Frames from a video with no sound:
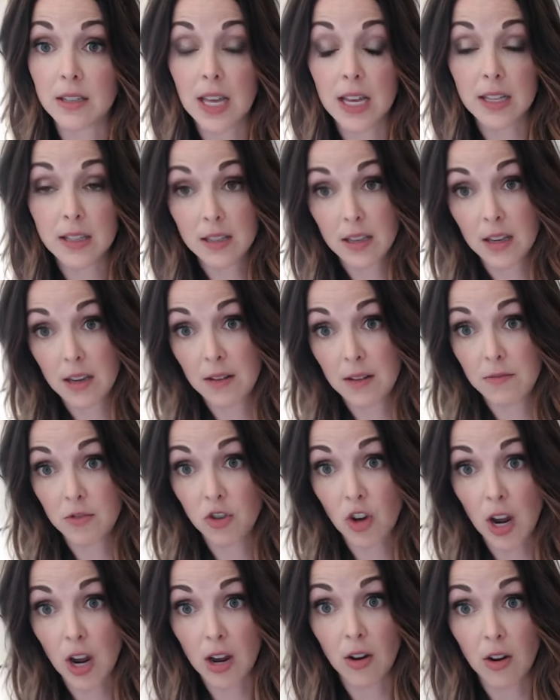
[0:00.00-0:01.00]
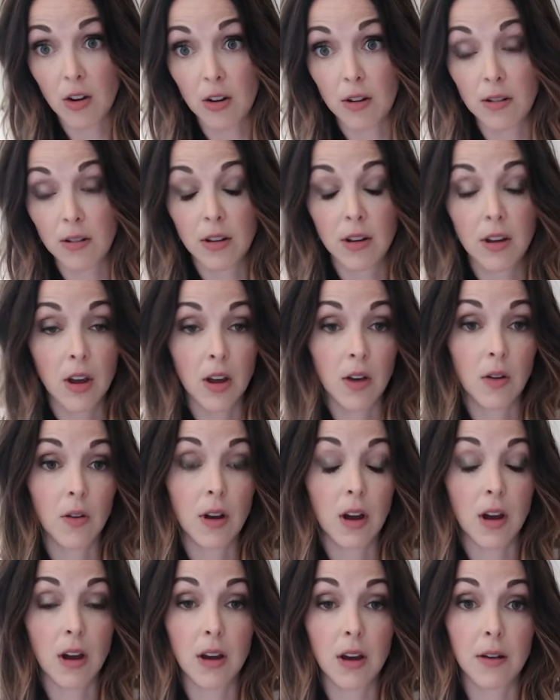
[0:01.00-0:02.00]
That's the triangle
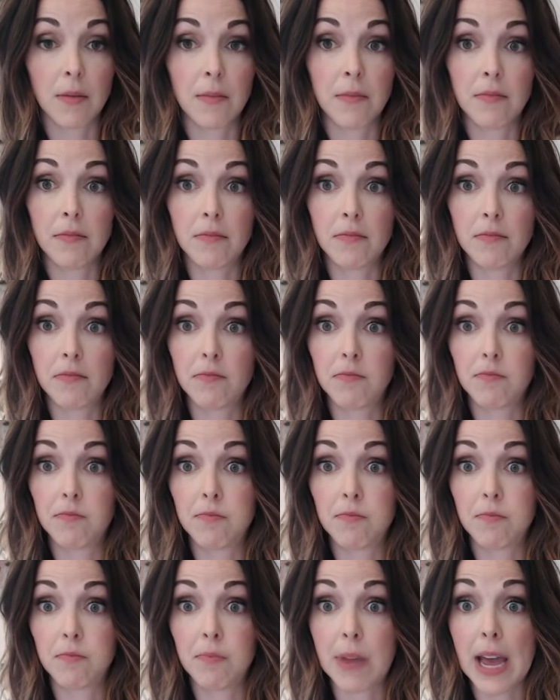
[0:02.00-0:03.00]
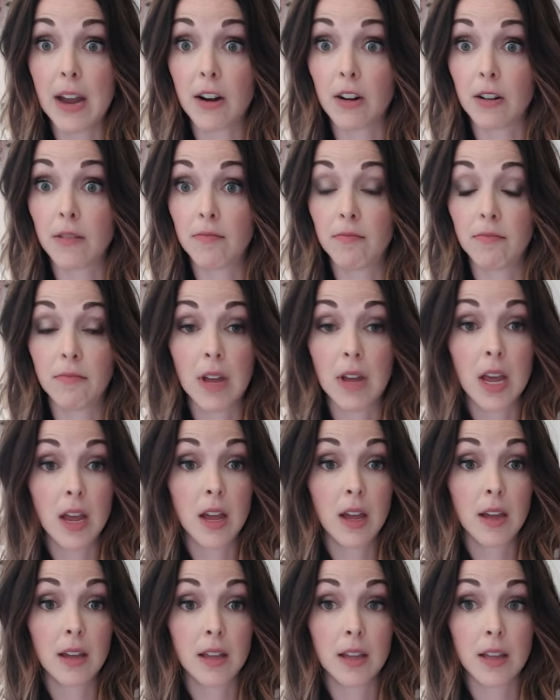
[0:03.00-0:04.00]
pattern.
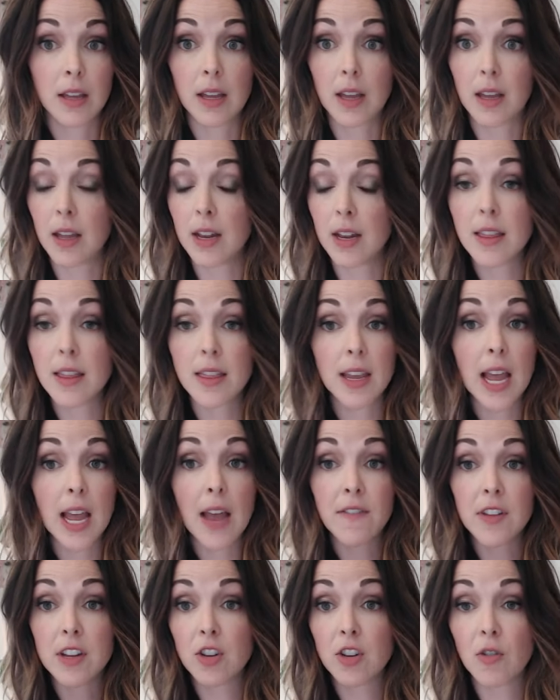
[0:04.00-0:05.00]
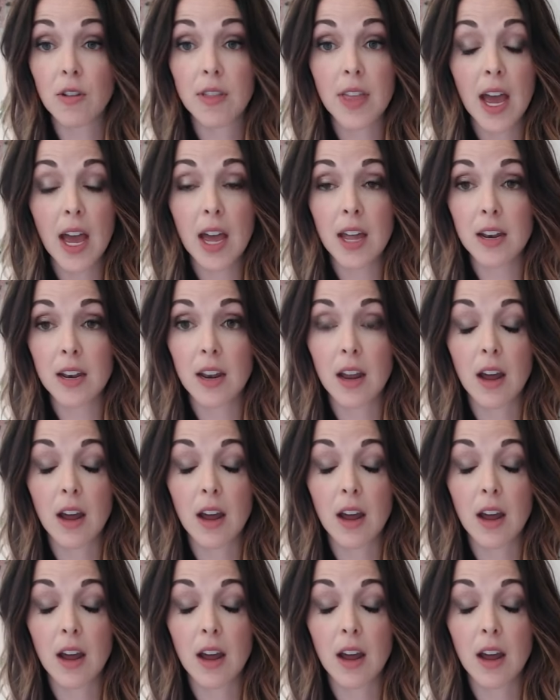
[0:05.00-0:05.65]
Anything having to do with that,